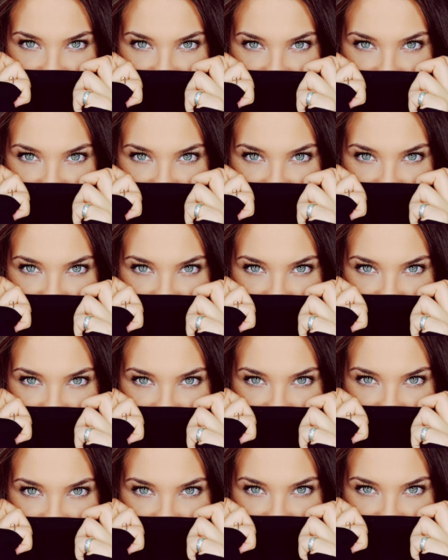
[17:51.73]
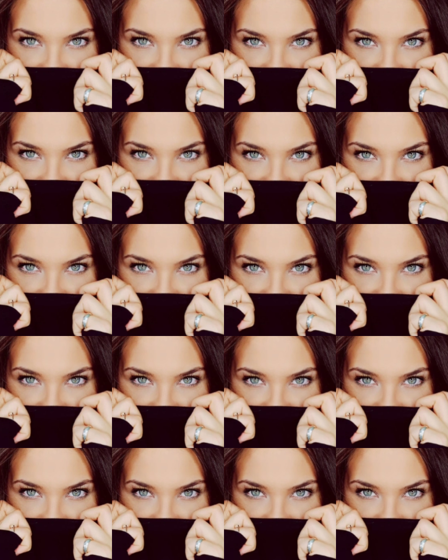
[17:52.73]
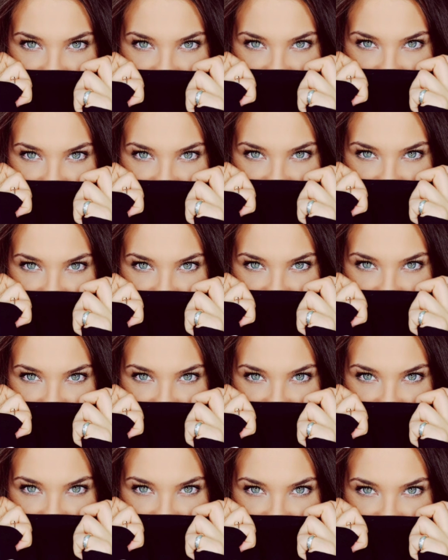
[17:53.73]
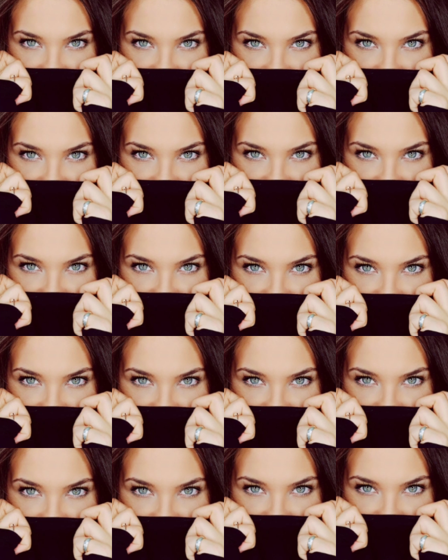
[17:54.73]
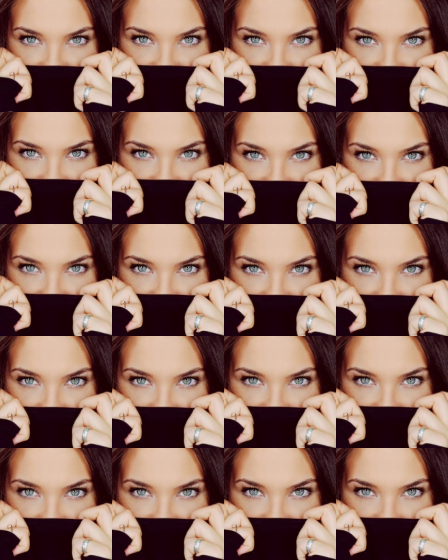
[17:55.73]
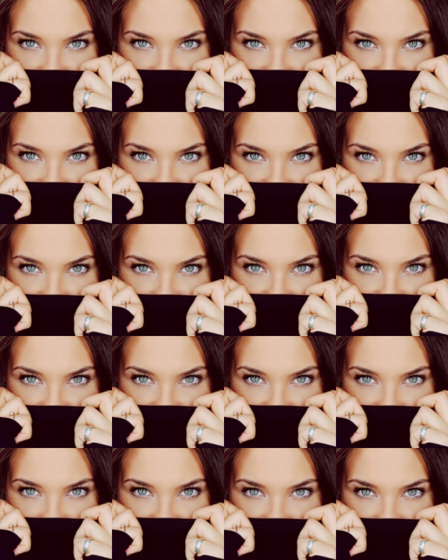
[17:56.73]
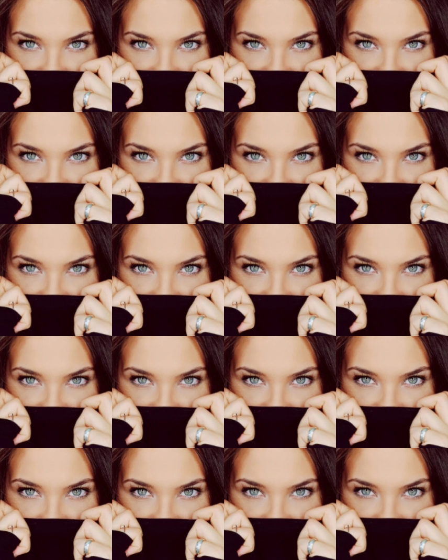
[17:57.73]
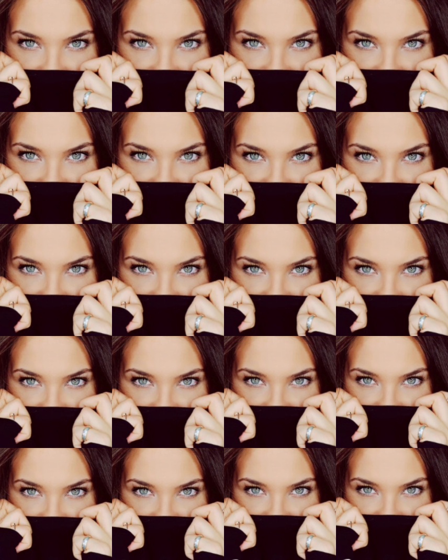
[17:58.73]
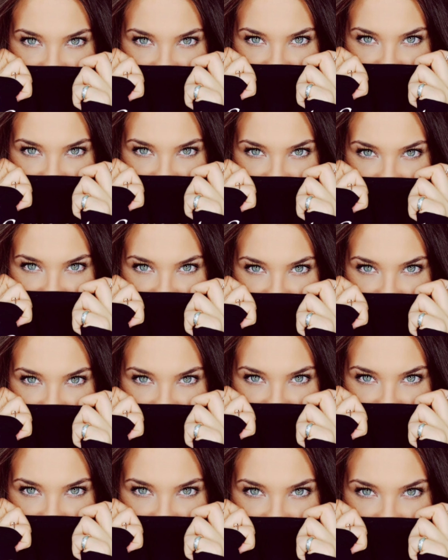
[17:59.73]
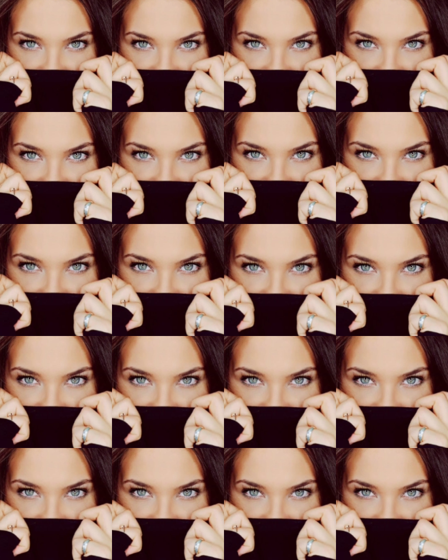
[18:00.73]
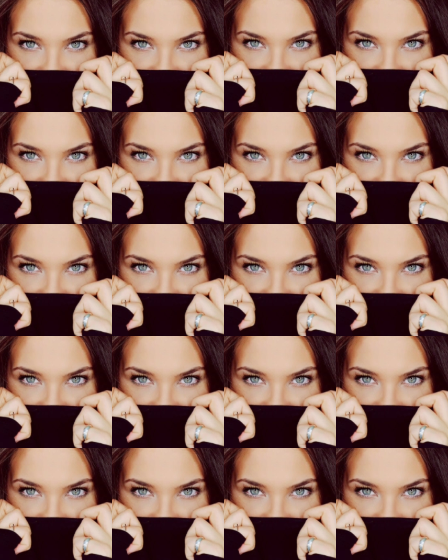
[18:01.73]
Wait on the Lord. Because I will tell you, Lord, I have some stories. I have messed up my life a lot